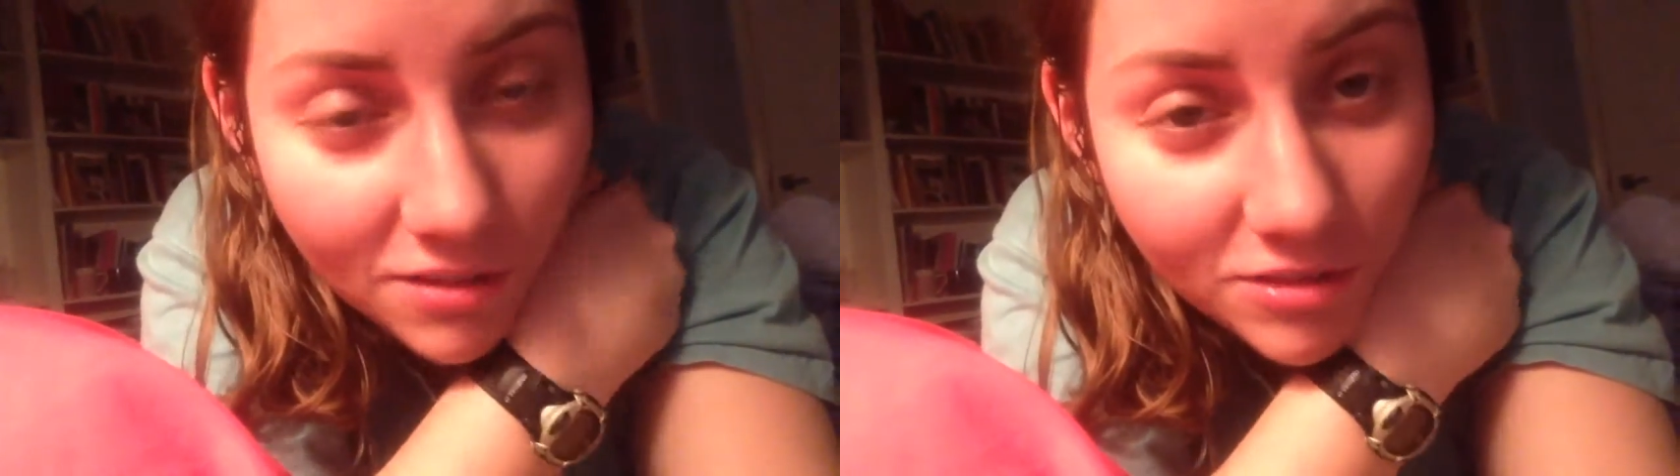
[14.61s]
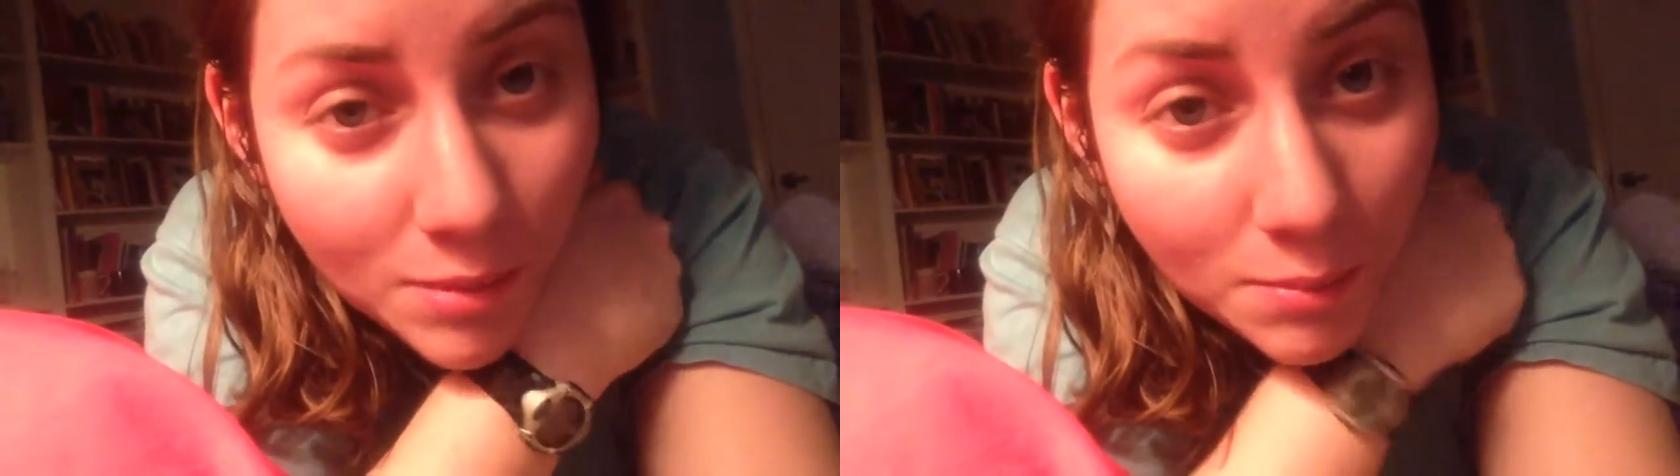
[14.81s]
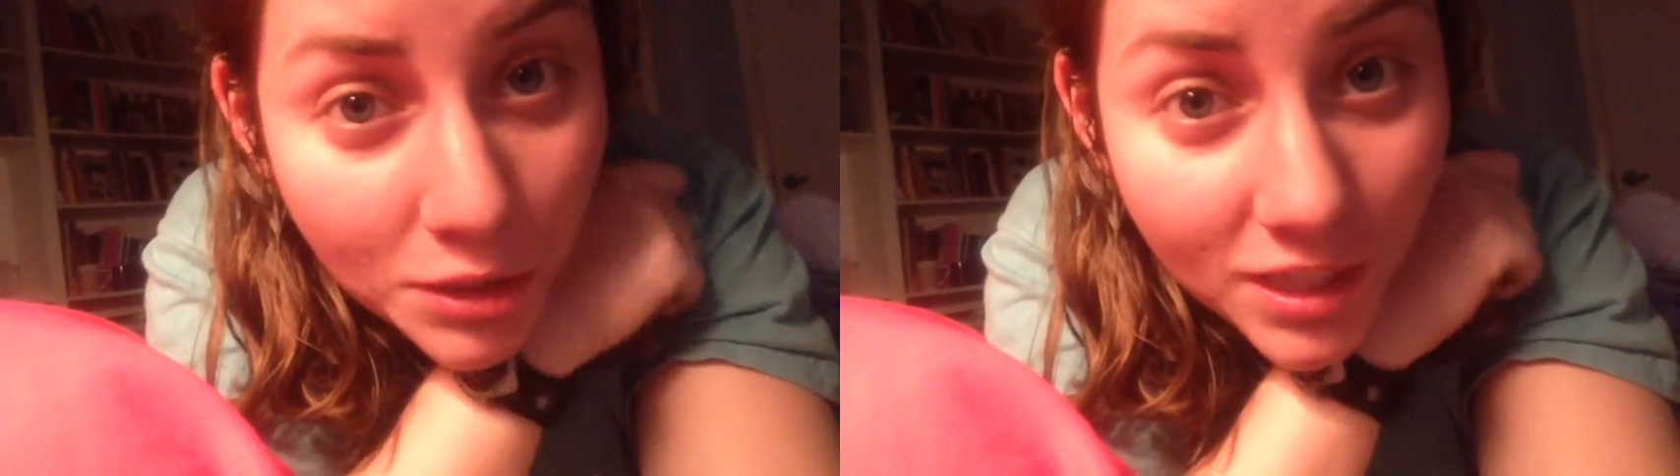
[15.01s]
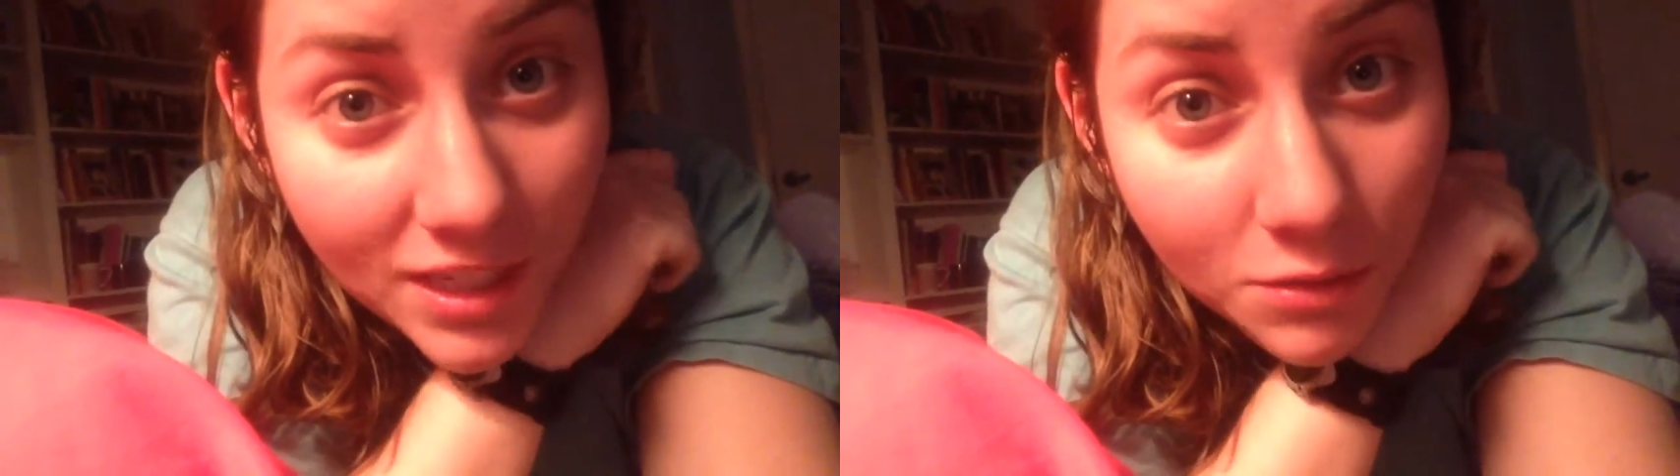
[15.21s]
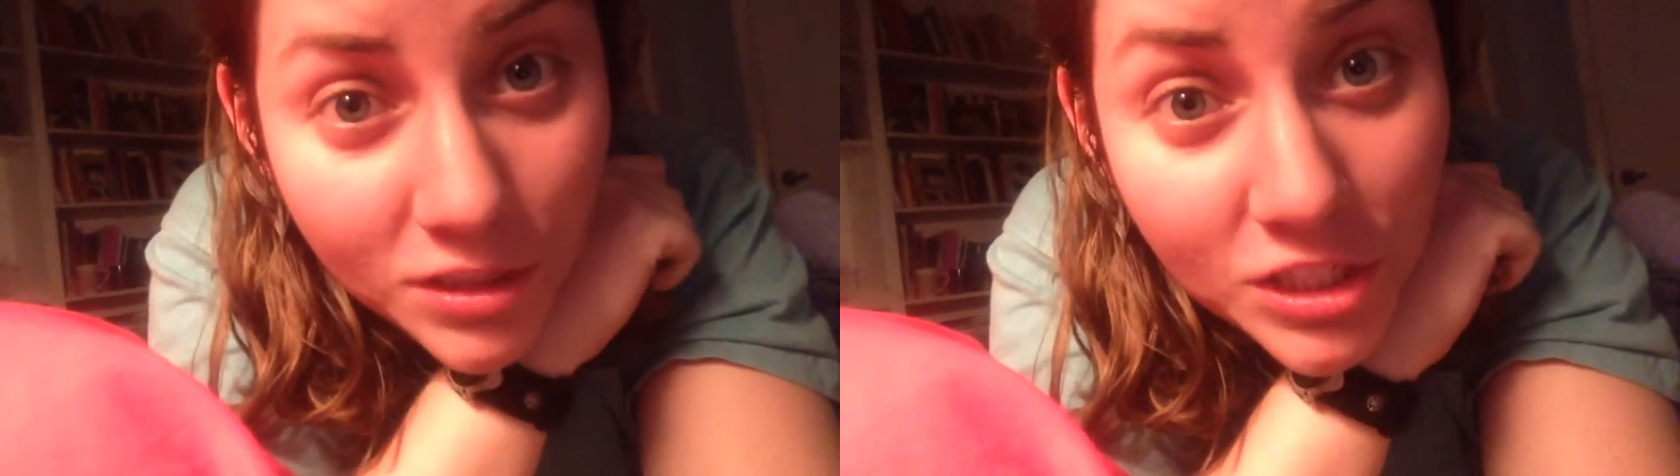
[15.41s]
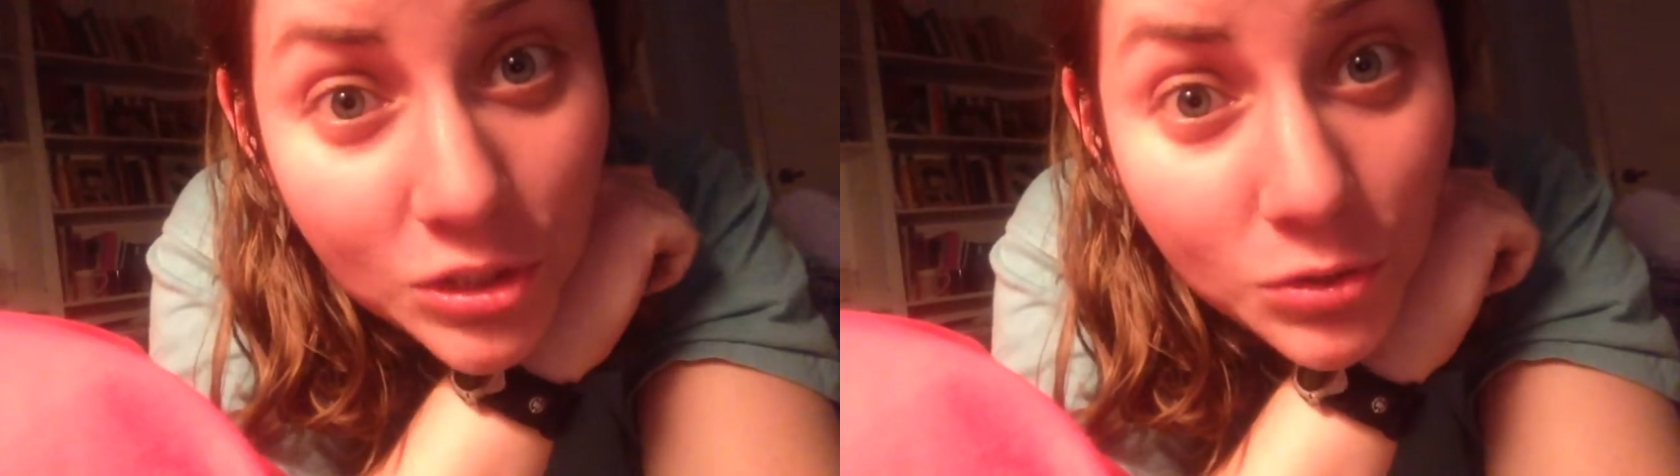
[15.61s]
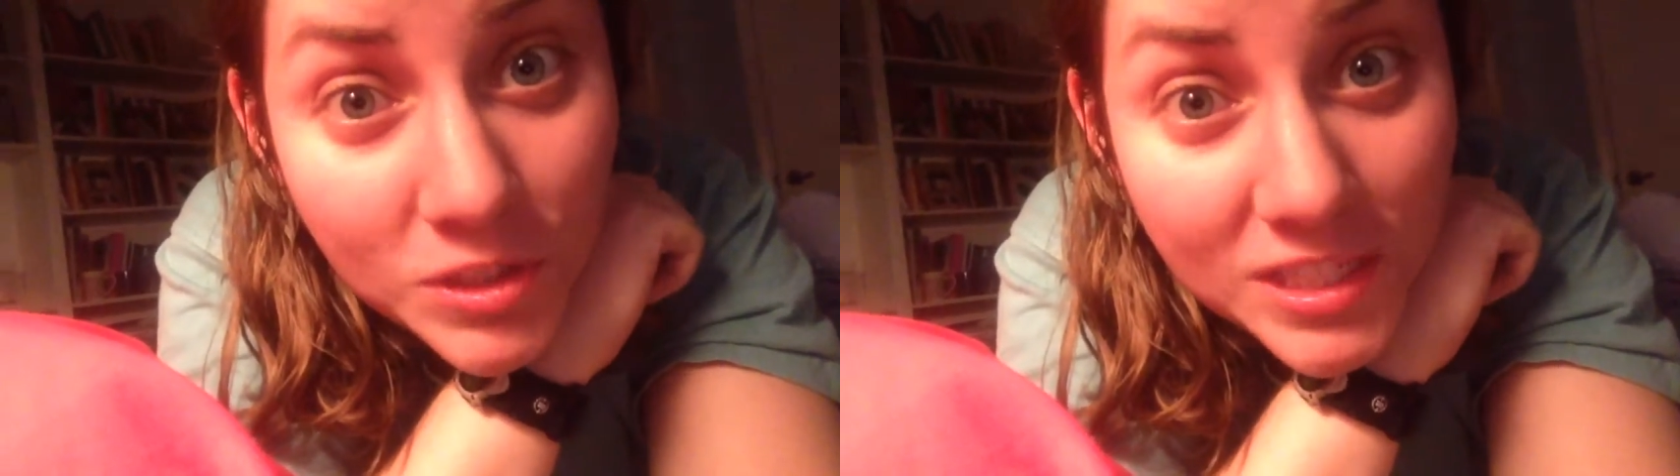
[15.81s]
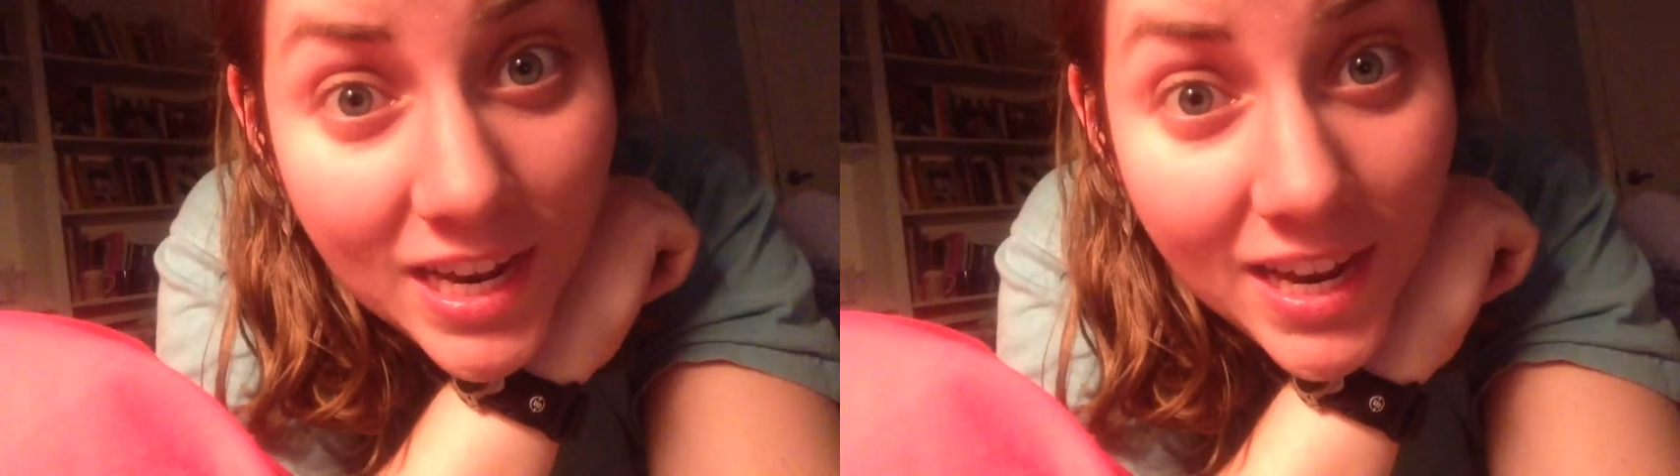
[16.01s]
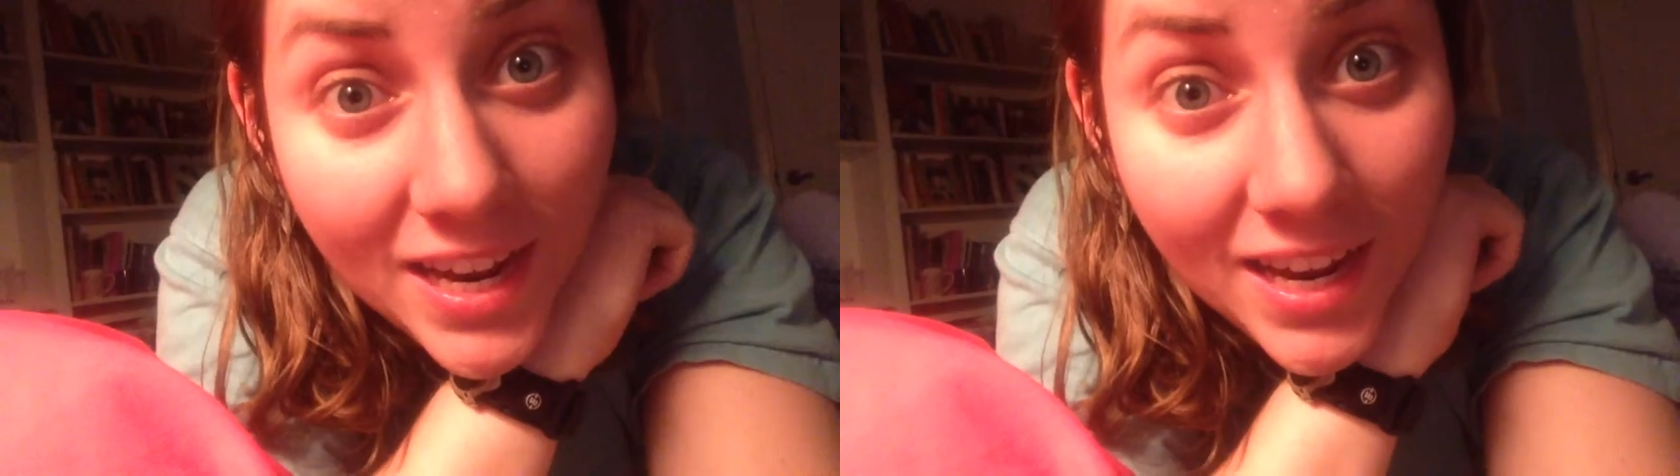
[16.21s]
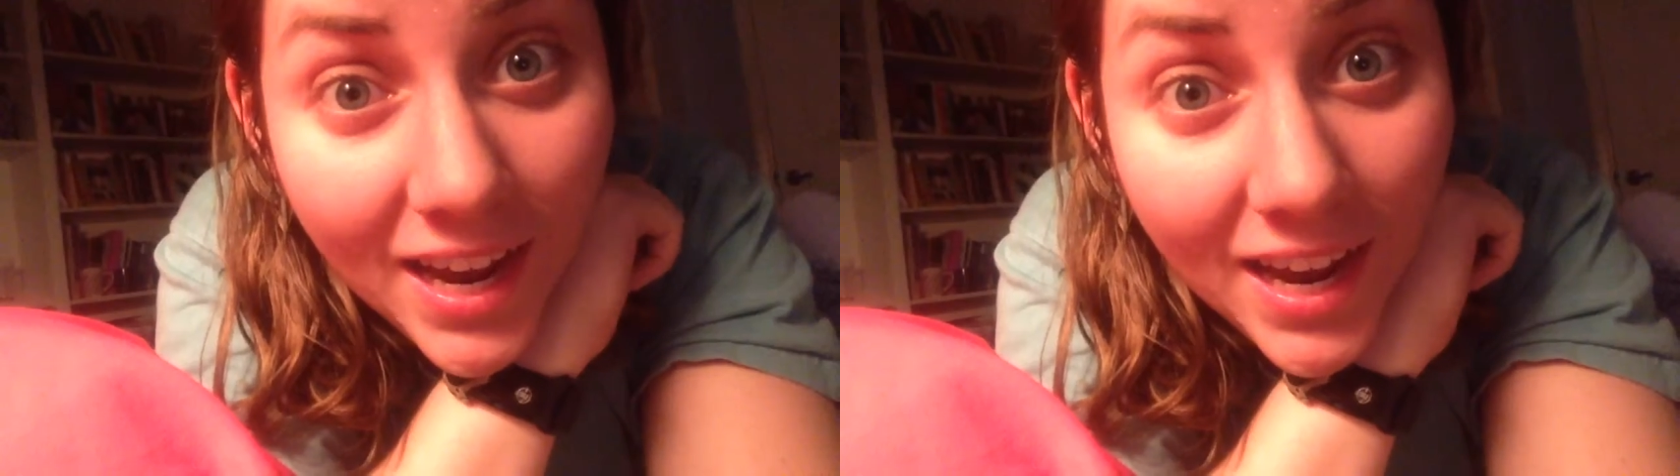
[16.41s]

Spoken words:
remembered that it was Tuesday,